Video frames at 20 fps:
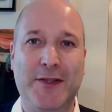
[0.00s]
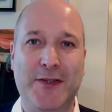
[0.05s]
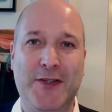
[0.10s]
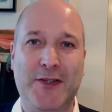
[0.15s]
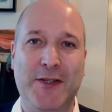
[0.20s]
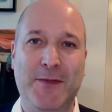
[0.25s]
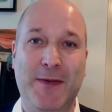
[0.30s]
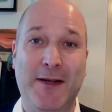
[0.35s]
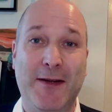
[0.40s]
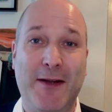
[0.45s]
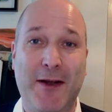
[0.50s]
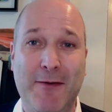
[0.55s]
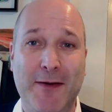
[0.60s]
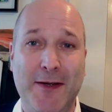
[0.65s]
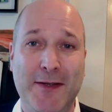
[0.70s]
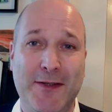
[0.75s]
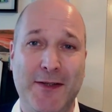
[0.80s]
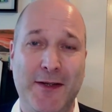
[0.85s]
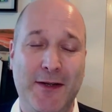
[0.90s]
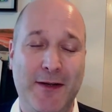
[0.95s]
she's been going
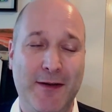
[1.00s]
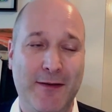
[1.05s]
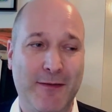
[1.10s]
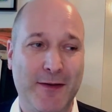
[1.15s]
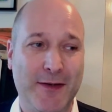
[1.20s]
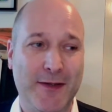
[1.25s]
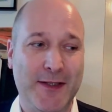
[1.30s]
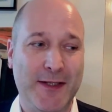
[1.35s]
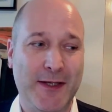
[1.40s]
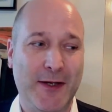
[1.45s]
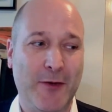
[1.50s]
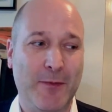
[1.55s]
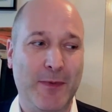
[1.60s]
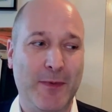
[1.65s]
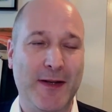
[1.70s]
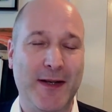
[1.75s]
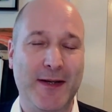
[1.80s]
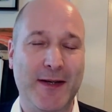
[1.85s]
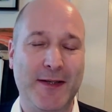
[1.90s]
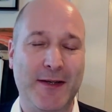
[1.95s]
to university open
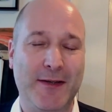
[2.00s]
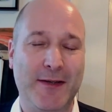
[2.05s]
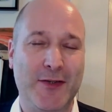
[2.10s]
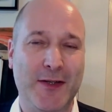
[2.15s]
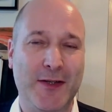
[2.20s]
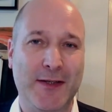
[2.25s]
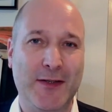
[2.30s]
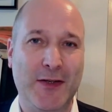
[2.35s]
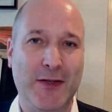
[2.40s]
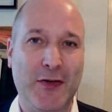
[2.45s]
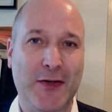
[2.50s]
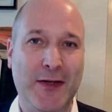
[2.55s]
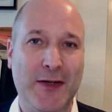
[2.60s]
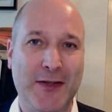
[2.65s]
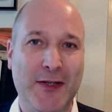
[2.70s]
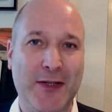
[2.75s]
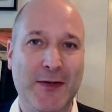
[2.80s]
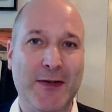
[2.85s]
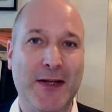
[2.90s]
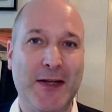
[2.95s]
days actually to look at
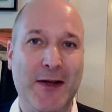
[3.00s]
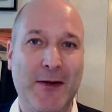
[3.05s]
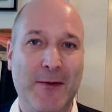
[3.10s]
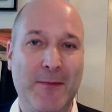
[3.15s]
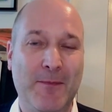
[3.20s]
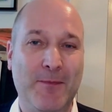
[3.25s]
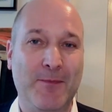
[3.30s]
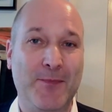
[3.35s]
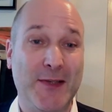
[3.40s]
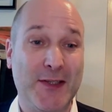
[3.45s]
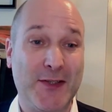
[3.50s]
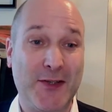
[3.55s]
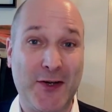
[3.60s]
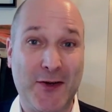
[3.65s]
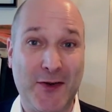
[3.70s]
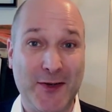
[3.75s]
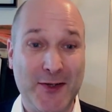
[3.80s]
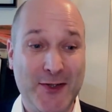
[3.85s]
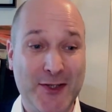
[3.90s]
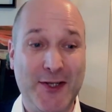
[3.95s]
doing
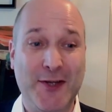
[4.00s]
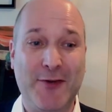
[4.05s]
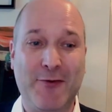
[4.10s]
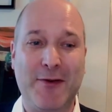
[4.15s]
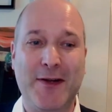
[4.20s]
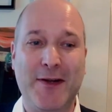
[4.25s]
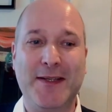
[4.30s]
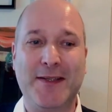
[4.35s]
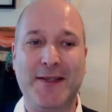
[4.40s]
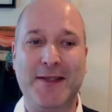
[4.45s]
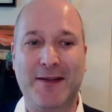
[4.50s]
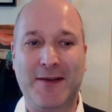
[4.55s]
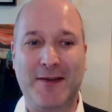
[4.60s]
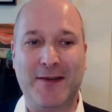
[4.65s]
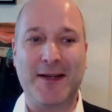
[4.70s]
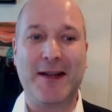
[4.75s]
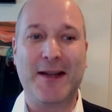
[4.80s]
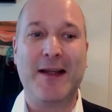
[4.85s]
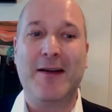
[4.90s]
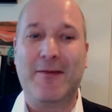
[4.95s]
psychology degrees, and
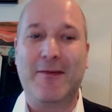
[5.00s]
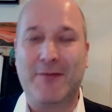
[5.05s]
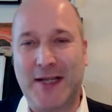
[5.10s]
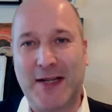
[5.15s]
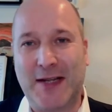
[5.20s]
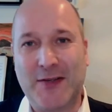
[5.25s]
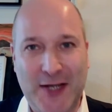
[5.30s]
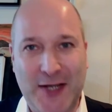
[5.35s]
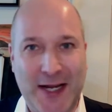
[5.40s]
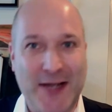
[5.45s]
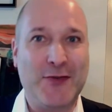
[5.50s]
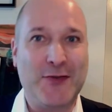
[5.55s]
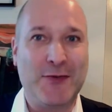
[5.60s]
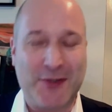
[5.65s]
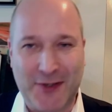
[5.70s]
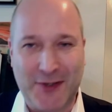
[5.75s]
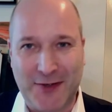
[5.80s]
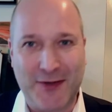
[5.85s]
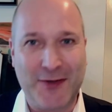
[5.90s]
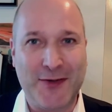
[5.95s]
like the educational
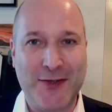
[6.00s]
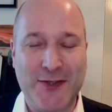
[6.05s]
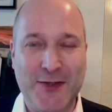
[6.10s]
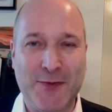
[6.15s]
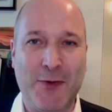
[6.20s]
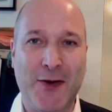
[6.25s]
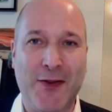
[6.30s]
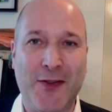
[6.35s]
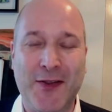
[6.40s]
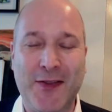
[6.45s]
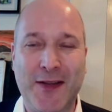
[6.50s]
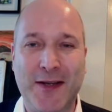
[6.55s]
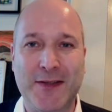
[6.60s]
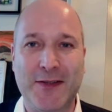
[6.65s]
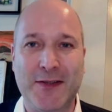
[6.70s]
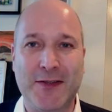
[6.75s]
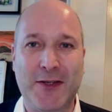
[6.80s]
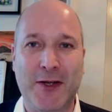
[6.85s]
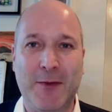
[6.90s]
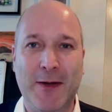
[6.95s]
psychology is one of the things
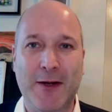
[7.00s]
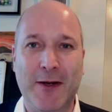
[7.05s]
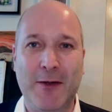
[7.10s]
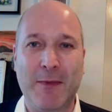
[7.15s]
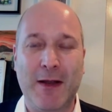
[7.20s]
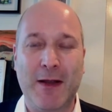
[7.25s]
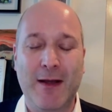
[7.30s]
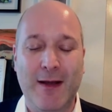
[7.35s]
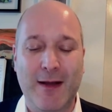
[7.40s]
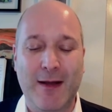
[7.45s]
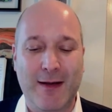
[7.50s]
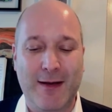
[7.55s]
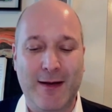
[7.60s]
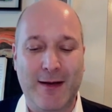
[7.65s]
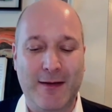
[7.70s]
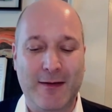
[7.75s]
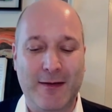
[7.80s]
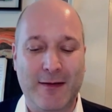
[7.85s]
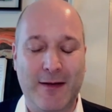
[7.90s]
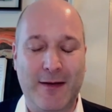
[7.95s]
that's coming up.
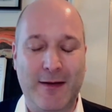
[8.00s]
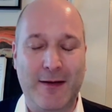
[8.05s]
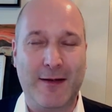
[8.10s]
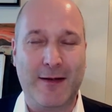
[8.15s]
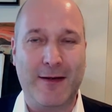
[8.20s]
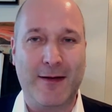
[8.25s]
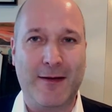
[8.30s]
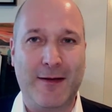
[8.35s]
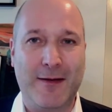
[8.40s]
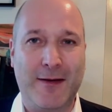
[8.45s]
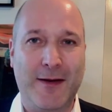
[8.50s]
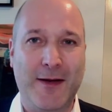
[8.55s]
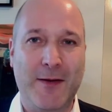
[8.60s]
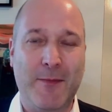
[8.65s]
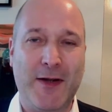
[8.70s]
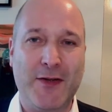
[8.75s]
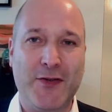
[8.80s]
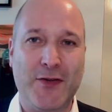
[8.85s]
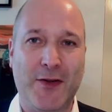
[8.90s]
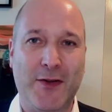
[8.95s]
And I can
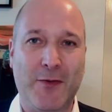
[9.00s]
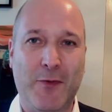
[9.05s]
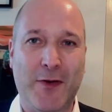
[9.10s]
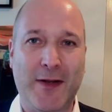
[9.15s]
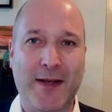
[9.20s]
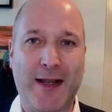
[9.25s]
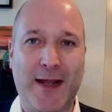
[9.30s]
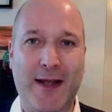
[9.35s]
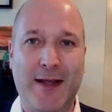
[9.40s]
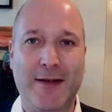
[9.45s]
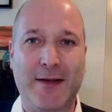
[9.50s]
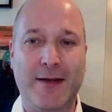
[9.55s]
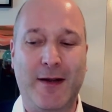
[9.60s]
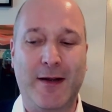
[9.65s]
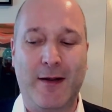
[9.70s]
imagine on the one hand,